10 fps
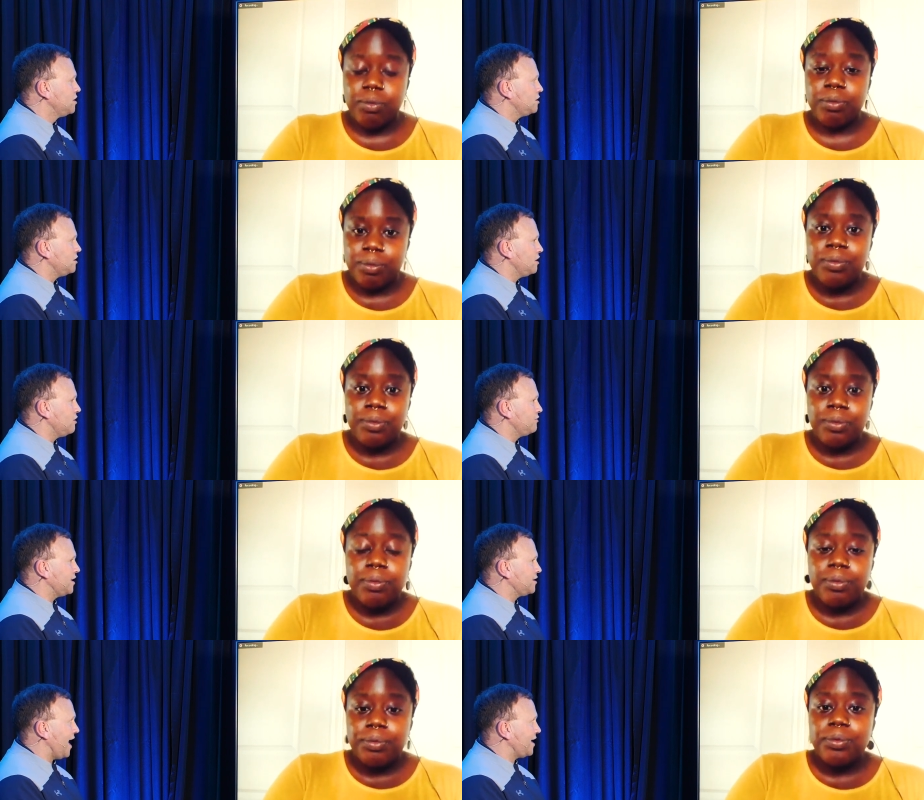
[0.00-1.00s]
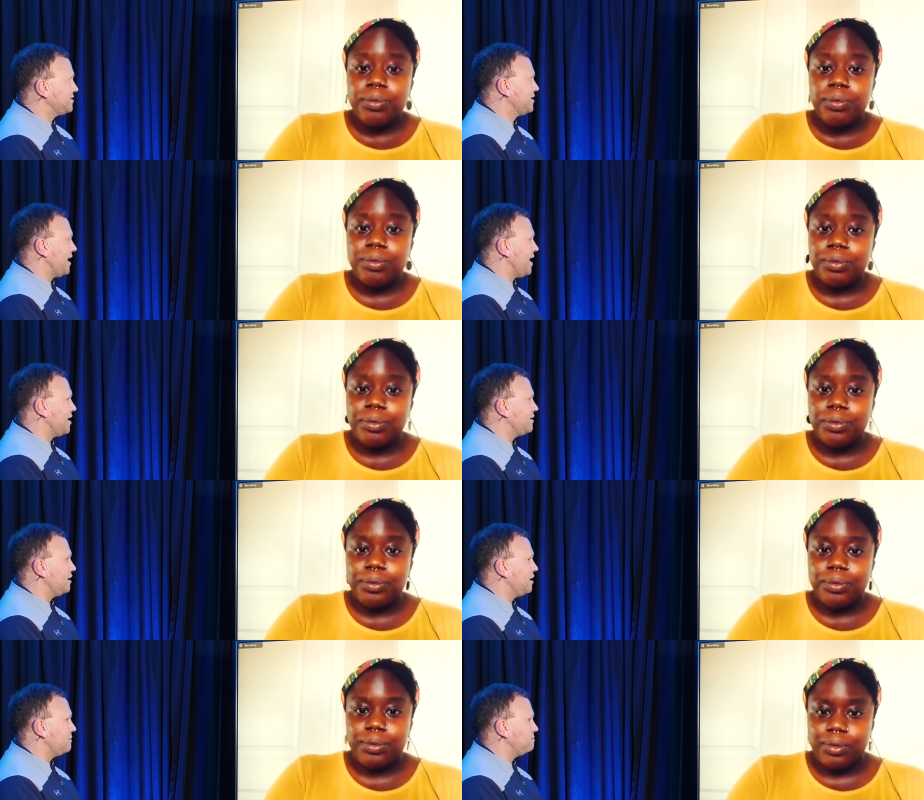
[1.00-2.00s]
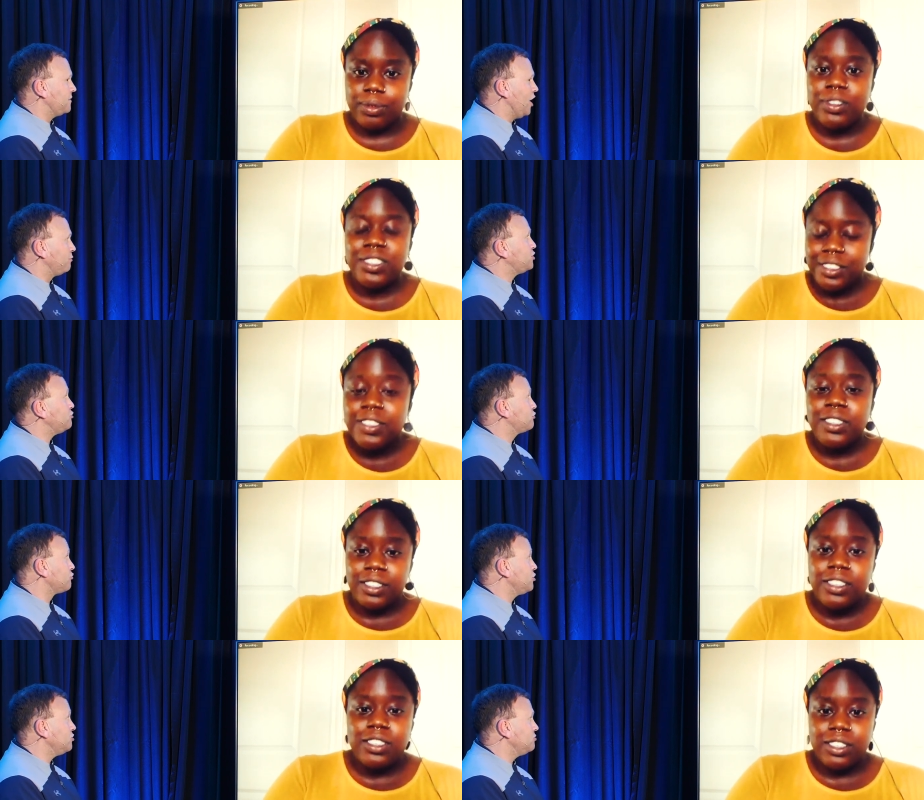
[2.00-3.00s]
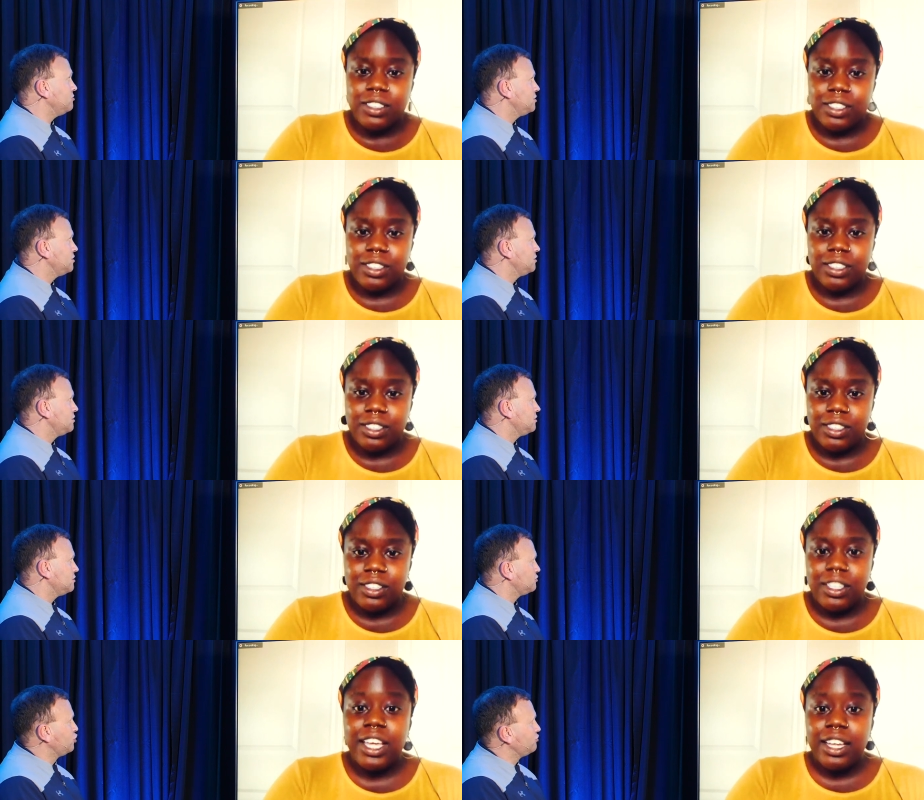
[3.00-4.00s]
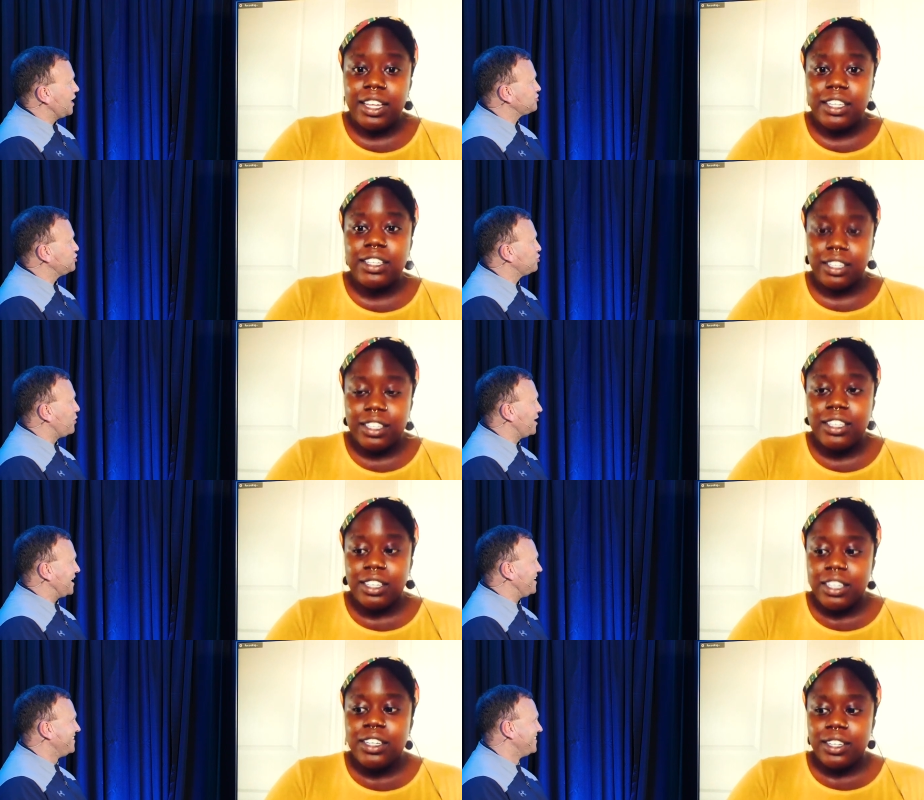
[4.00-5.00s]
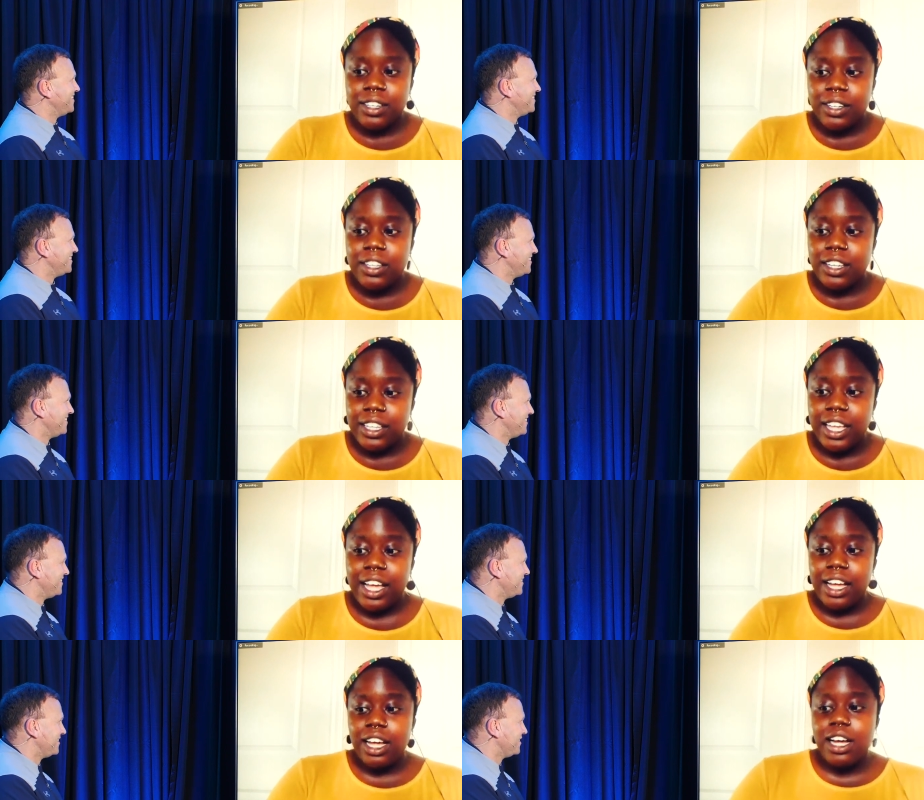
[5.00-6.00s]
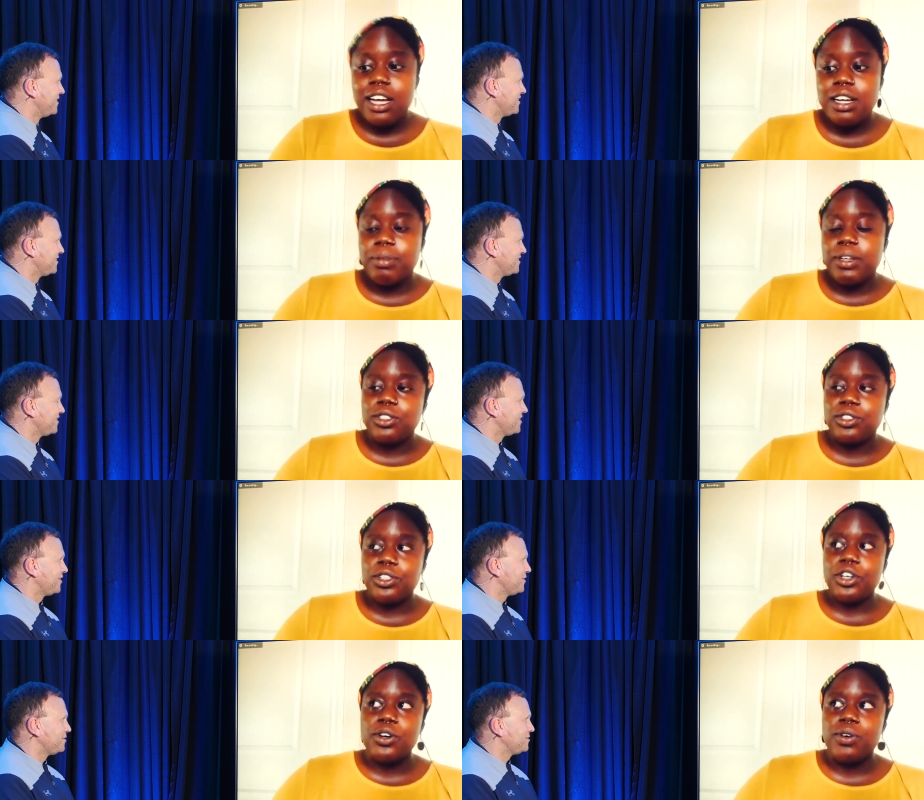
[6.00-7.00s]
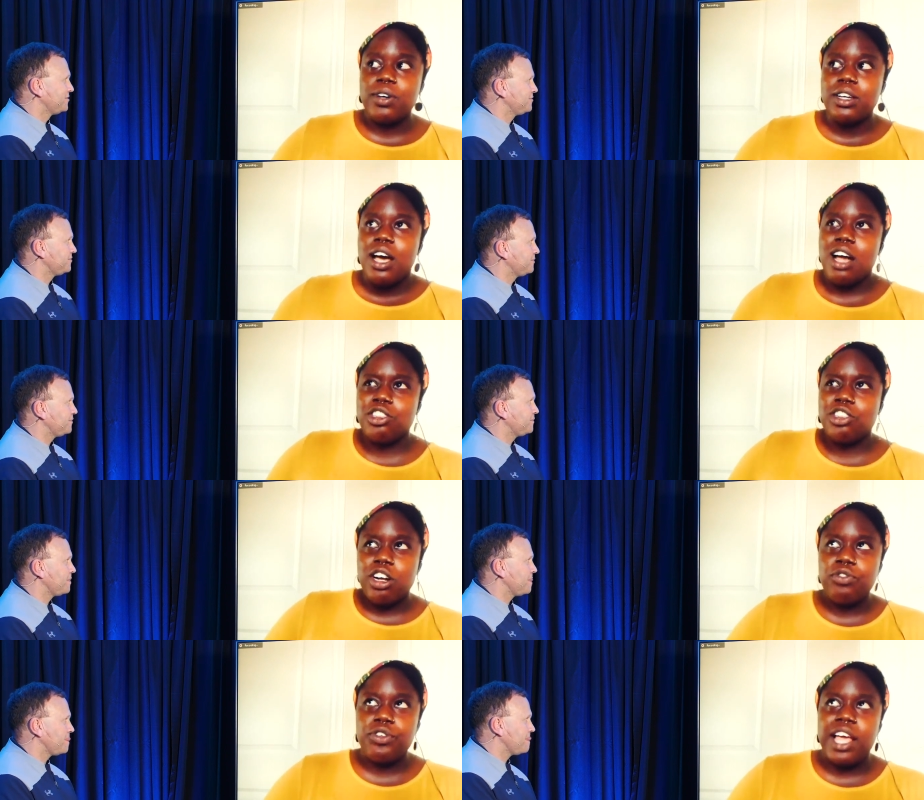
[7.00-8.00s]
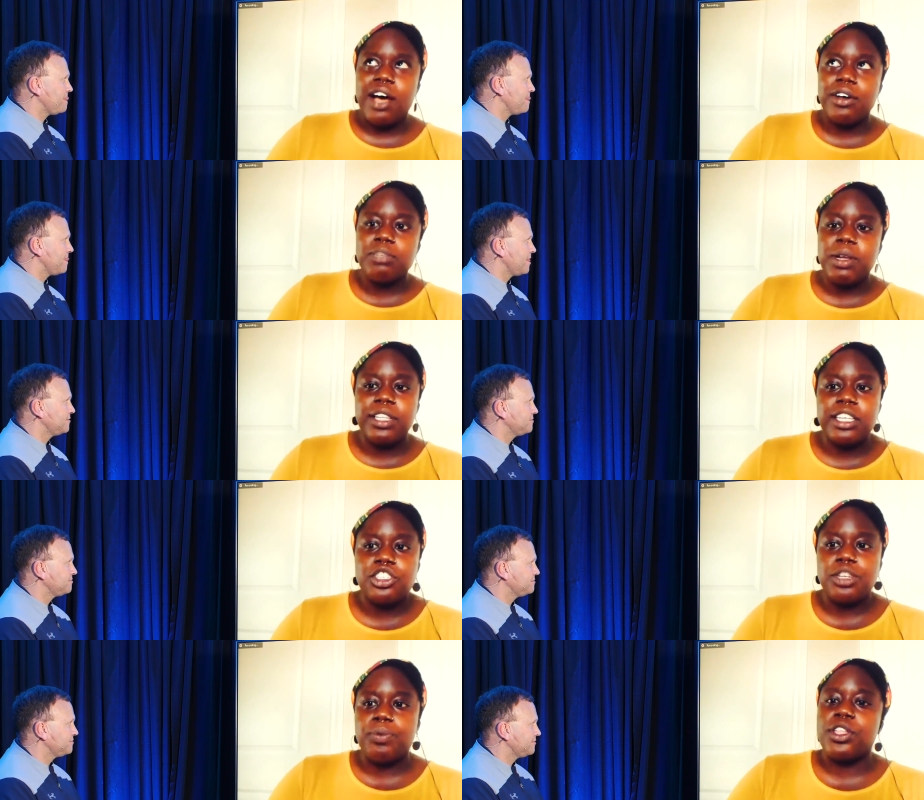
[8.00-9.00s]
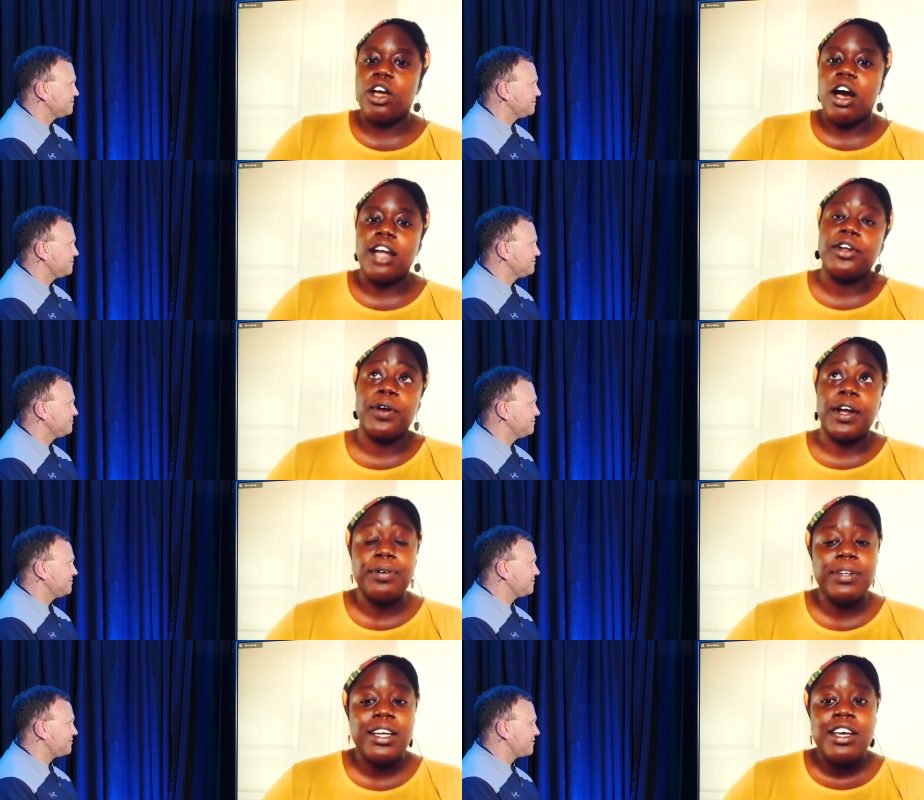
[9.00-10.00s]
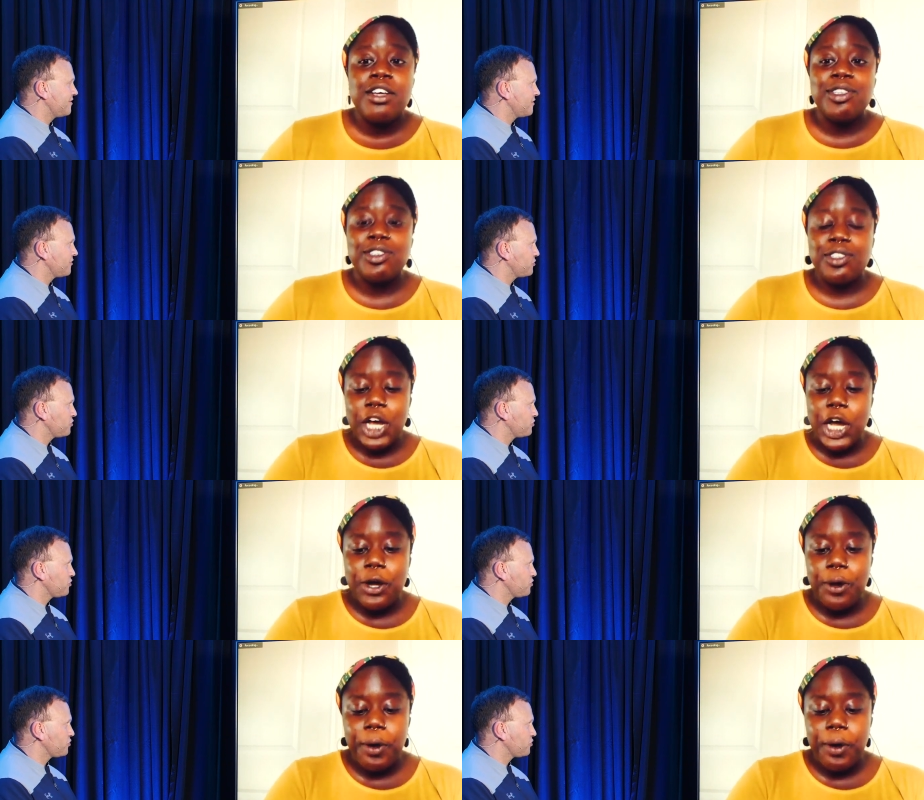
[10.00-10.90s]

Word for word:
Speaker 1: you know, that God is God, um, helped you through yeah. 2020?
Speaker 2: Yeah. Um, so I'll start off with how has my relationship with God grown? So,